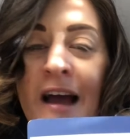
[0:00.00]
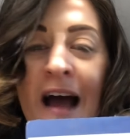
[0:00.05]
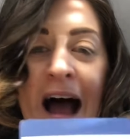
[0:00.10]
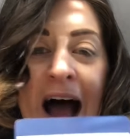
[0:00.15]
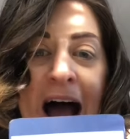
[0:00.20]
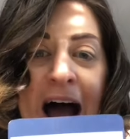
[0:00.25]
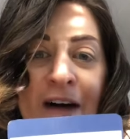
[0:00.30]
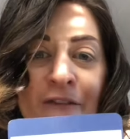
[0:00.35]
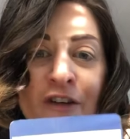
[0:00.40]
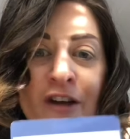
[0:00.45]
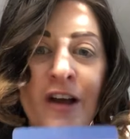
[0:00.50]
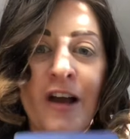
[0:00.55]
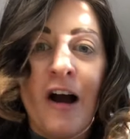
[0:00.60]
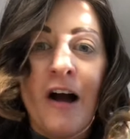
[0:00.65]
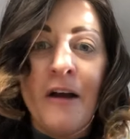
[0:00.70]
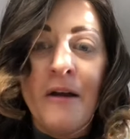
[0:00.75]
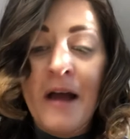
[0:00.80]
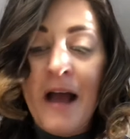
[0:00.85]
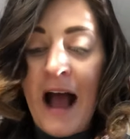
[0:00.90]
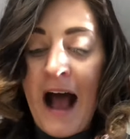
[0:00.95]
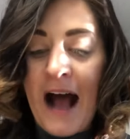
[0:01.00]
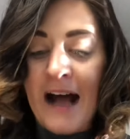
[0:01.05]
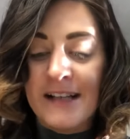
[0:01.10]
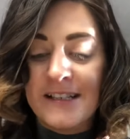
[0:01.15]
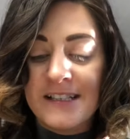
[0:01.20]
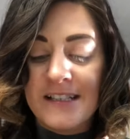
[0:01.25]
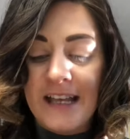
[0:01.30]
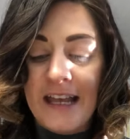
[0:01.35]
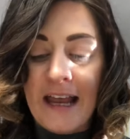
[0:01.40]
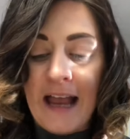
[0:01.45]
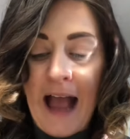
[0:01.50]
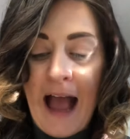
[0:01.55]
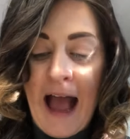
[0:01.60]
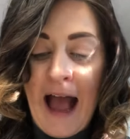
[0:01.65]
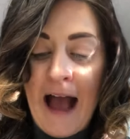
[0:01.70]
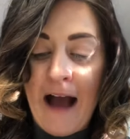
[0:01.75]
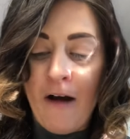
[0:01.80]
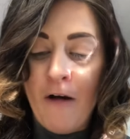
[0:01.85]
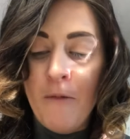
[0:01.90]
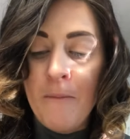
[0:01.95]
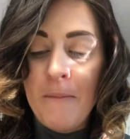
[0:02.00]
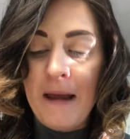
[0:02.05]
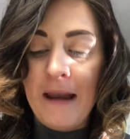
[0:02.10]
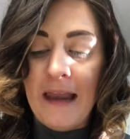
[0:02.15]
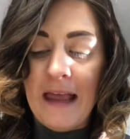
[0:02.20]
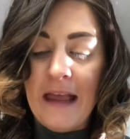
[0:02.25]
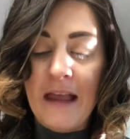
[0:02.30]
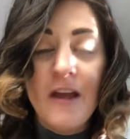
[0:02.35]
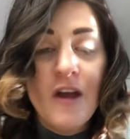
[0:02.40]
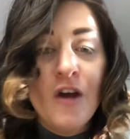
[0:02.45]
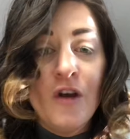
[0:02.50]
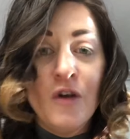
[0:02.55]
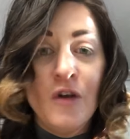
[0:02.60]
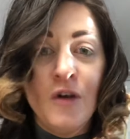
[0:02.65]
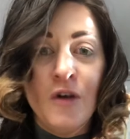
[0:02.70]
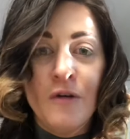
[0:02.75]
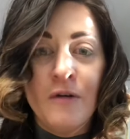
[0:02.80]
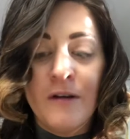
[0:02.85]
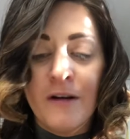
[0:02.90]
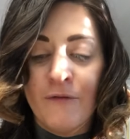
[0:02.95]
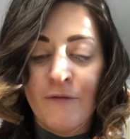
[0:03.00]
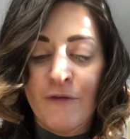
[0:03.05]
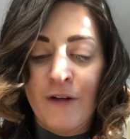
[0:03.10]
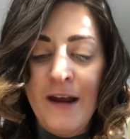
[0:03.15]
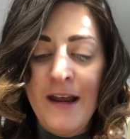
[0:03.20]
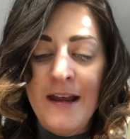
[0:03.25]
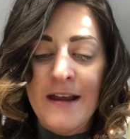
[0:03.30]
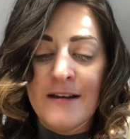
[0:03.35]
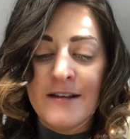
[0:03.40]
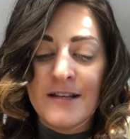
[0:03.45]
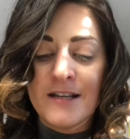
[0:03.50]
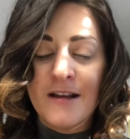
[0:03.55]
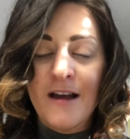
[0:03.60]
Have a go at seeing how many you can read.